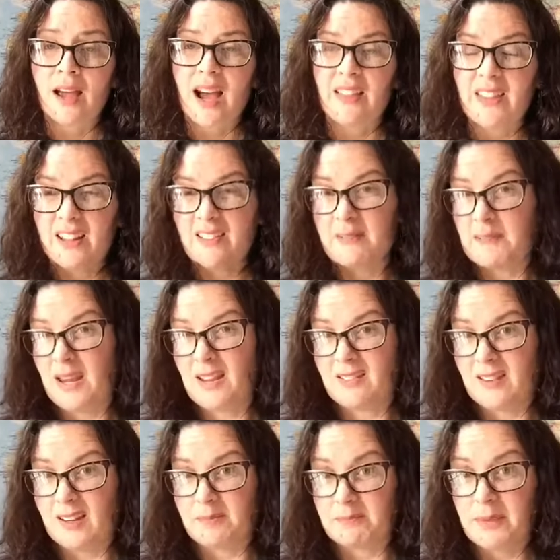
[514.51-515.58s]
And that's
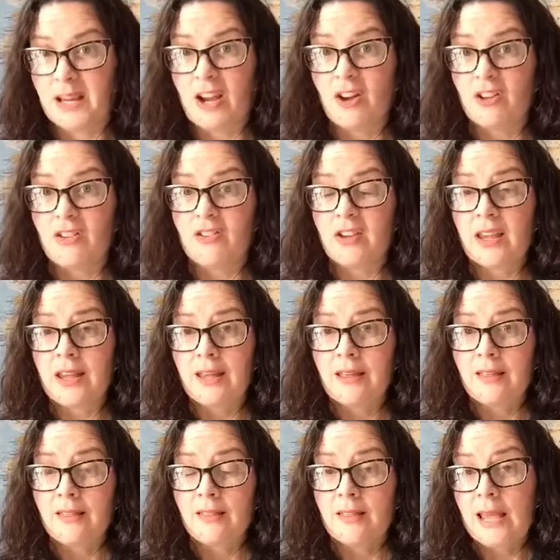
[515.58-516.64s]
amazing because
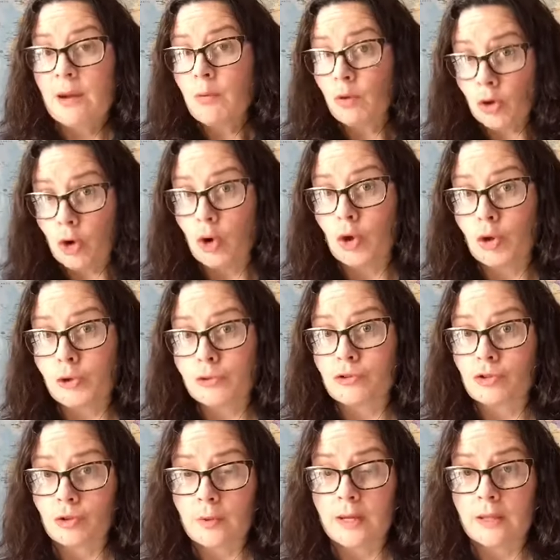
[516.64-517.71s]
they were all
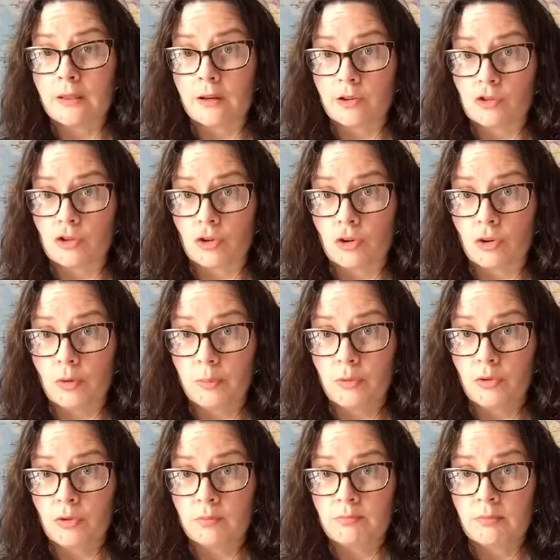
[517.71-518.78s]
doing their
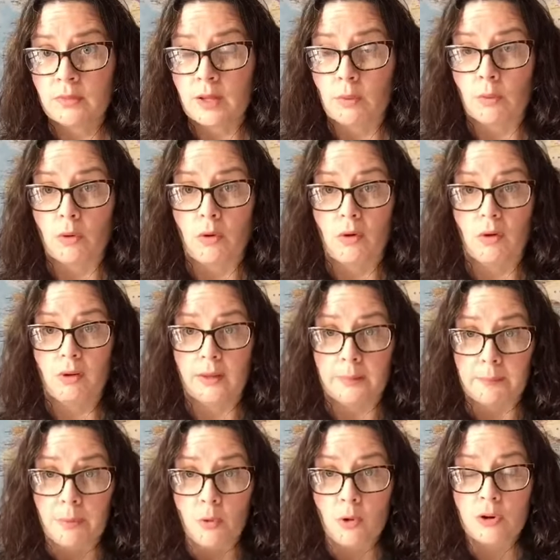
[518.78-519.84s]
jobs. They were all
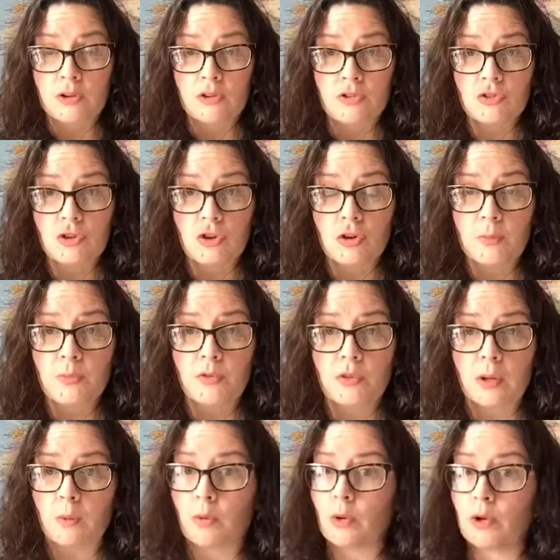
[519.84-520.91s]
important jobs.
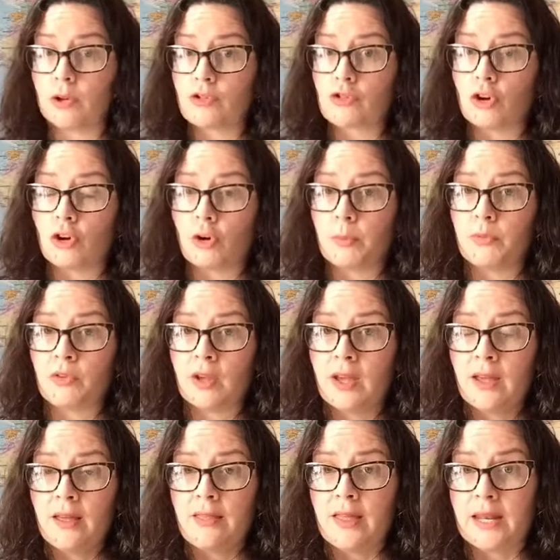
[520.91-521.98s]
They were all jobs
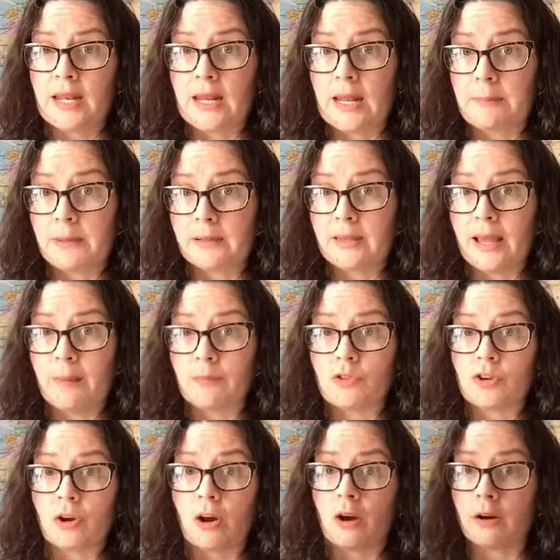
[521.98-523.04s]
that enabled them
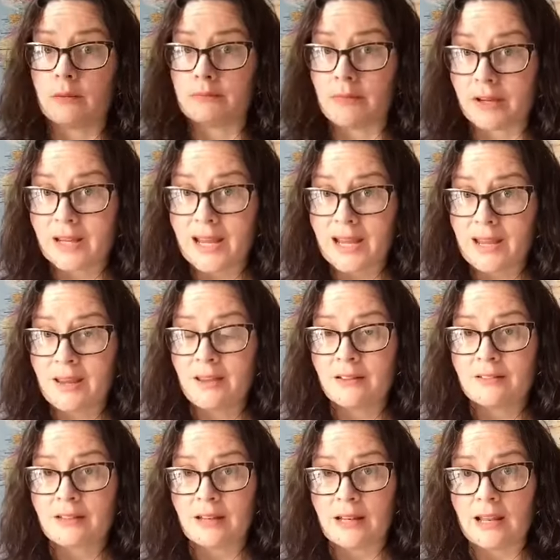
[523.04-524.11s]
to earn money,
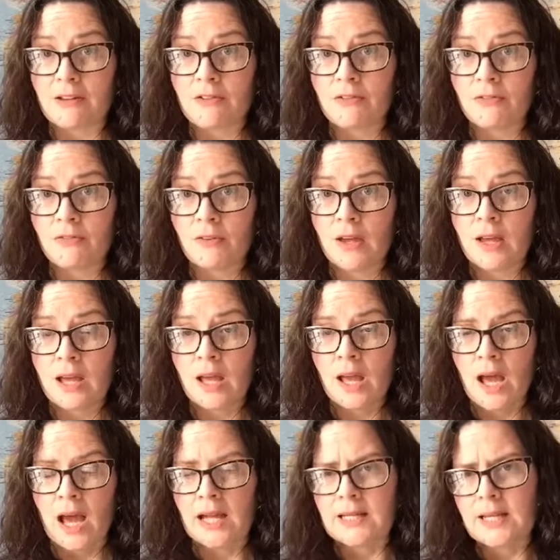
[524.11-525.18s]
to live.
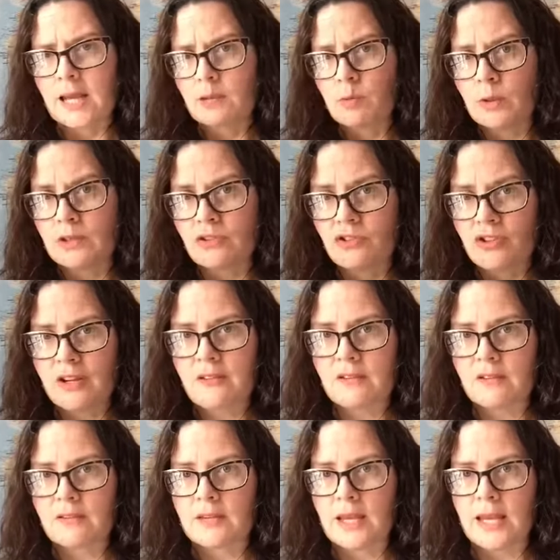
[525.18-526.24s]
And yet when
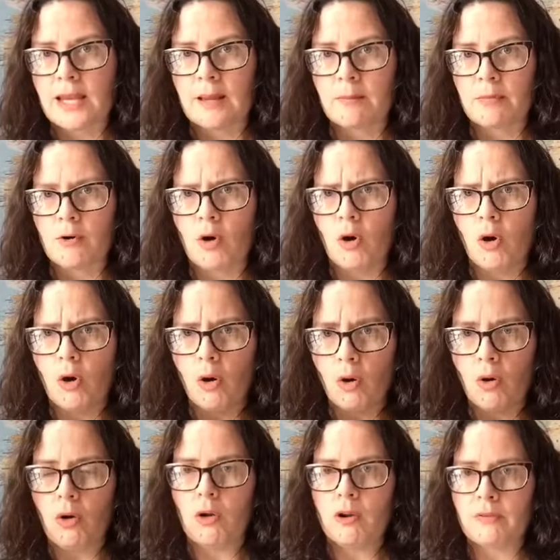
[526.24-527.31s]
Jesus came,
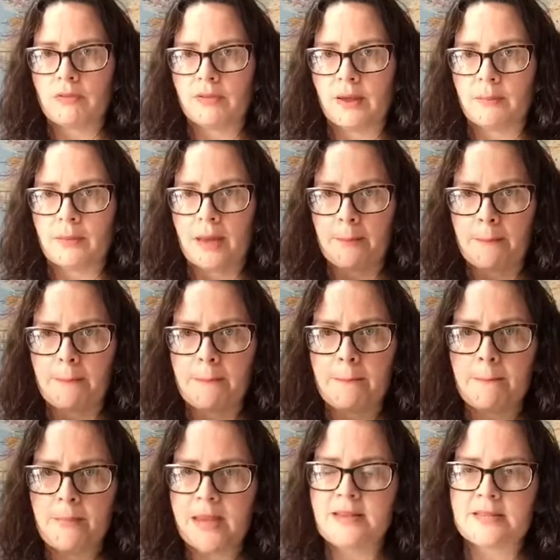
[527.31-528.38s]
all of them
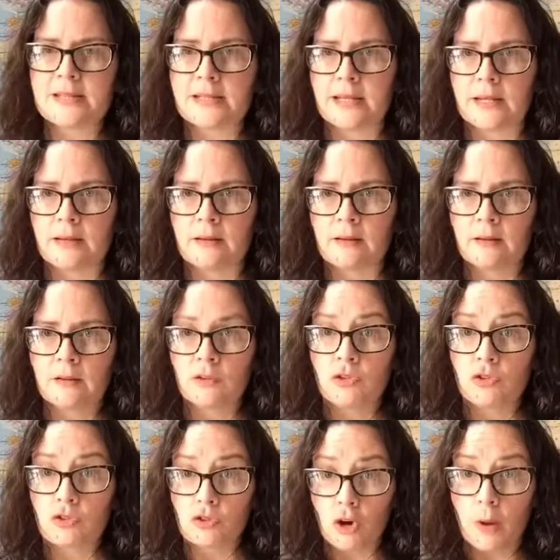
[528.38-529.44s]
immediately
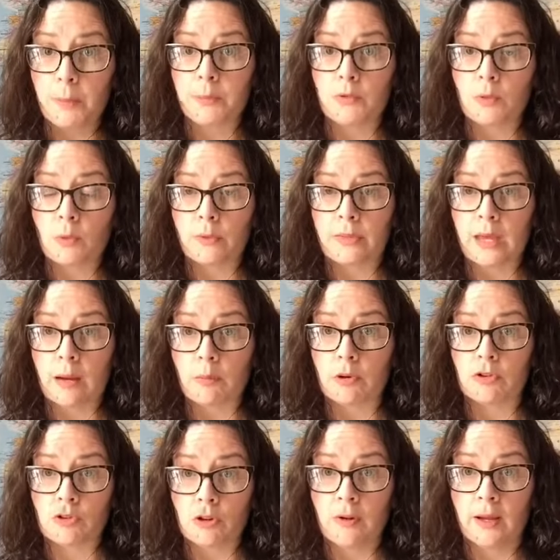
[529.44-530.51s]
stopped what they were
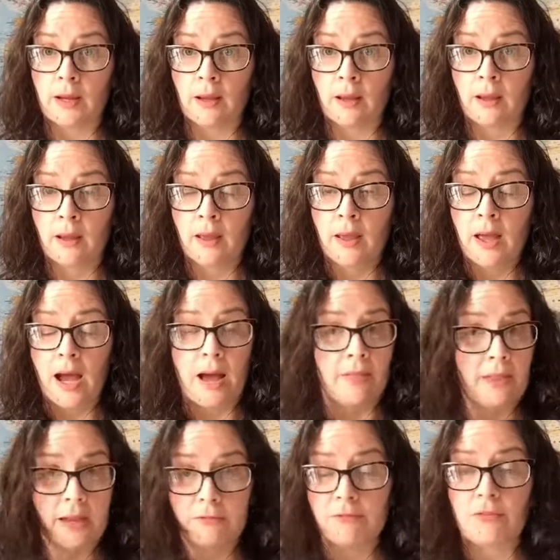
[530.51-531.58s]
doing and
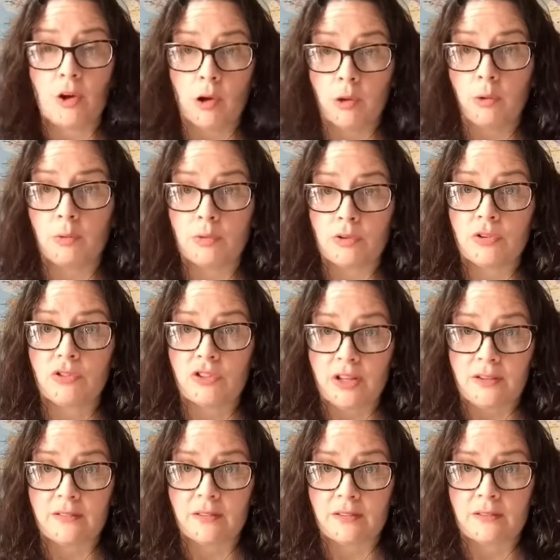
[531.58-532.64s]
they followed
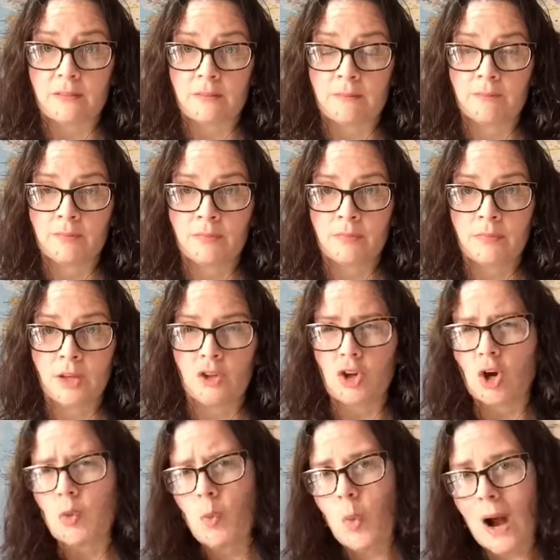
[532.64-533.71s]
Jesus.
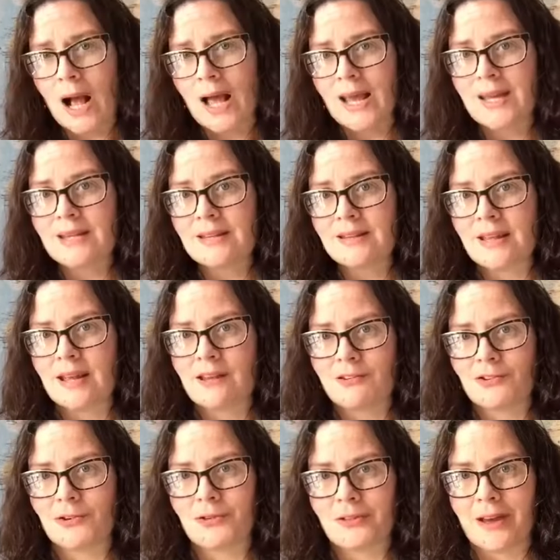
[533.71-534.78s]
Now, why did they
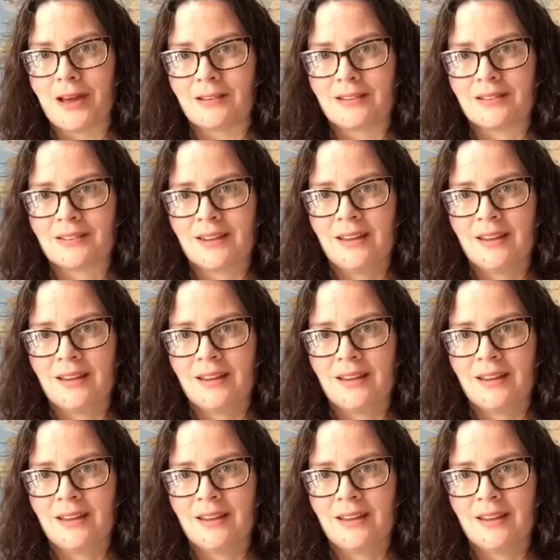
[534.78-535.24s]
do that?